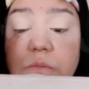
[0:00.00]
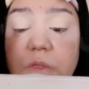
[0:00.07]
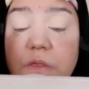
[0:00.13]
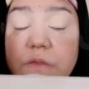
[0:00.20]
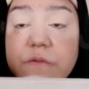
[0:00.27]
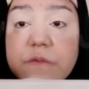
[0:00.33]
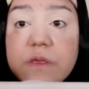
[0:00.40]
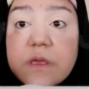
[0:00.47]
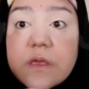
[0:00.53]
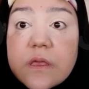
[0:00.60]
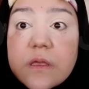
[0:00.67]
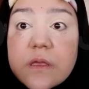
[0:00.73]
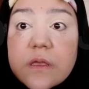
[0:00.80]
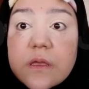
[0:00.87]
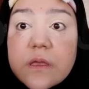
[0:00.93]
See?
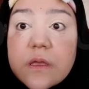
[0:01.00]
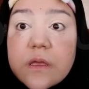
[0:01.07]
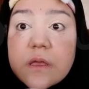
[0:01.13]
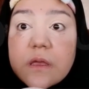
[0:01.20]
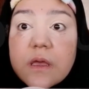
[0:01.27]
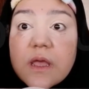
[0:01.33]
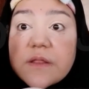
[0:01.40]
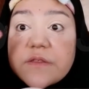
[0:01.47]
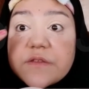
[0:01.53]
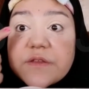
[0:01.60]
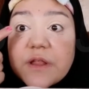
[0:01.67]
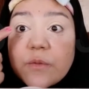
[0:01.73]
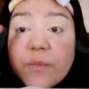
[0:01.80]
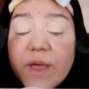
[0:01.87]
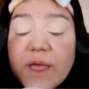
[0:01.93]
It's
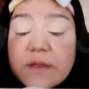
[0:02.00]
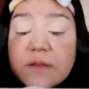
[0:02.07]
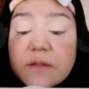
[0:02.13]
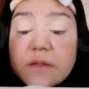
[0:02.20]
still wet.